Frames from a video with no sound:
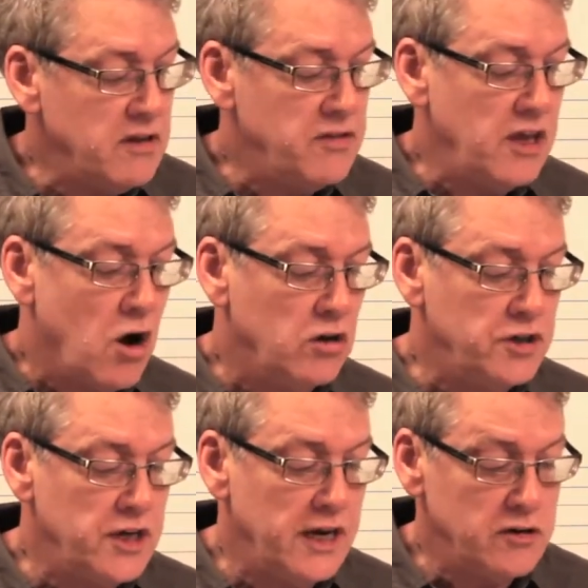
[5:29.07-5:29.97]
that the
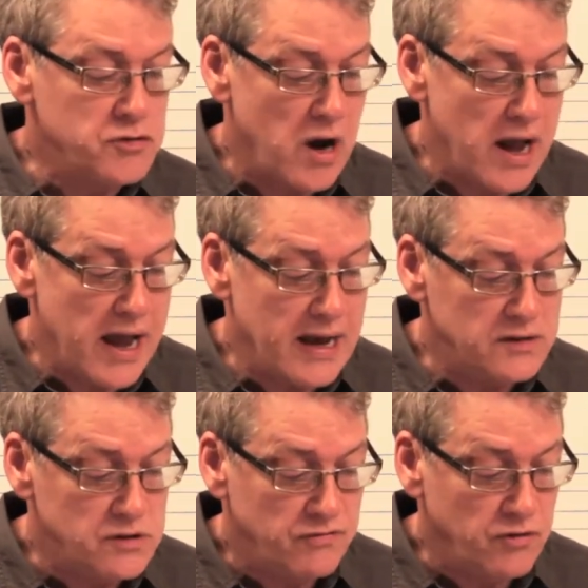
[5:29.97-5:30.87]
alternating
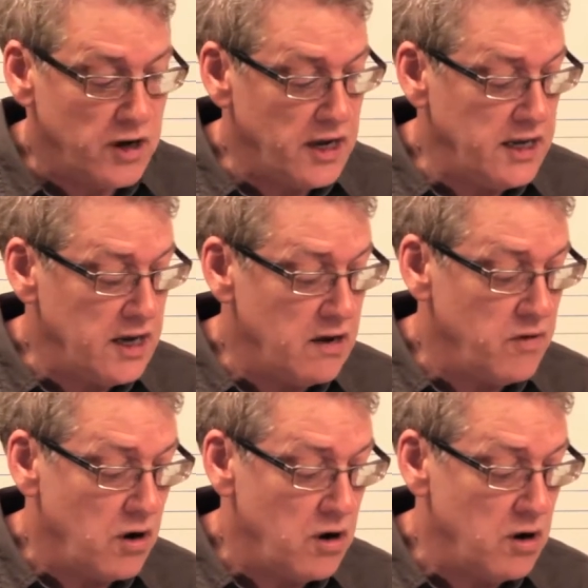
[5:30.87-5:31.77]
triads for any of
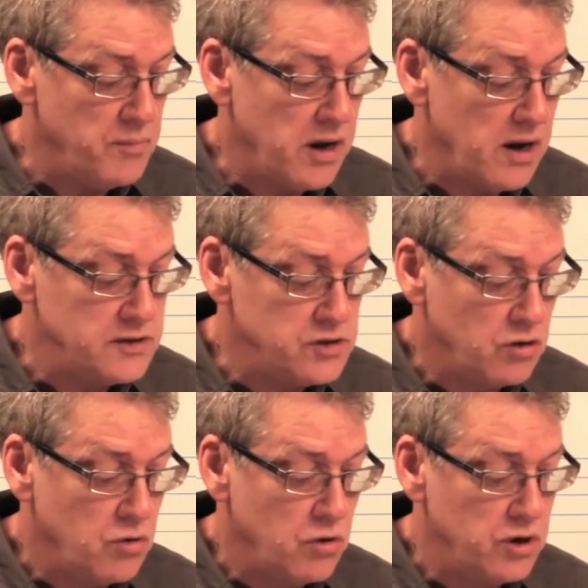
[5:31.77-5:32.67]
the harmonized
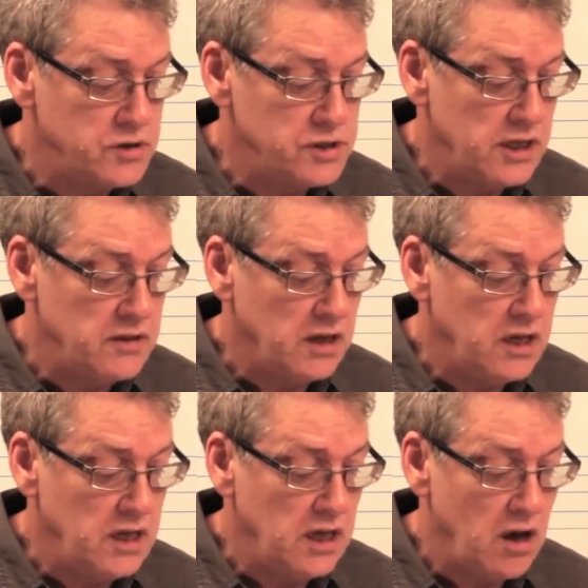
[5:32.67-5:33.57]
chords in the
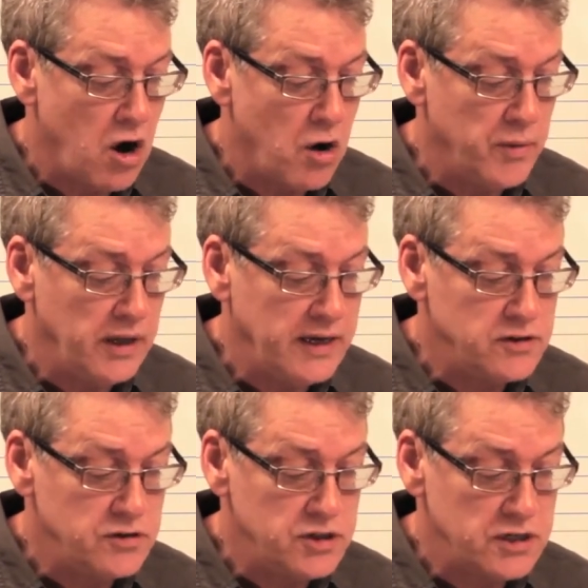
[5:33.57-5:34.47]
key all relate
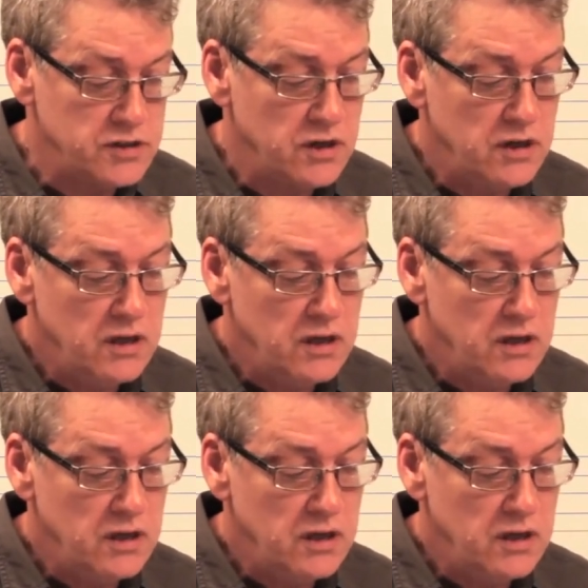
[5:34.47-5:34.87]
to just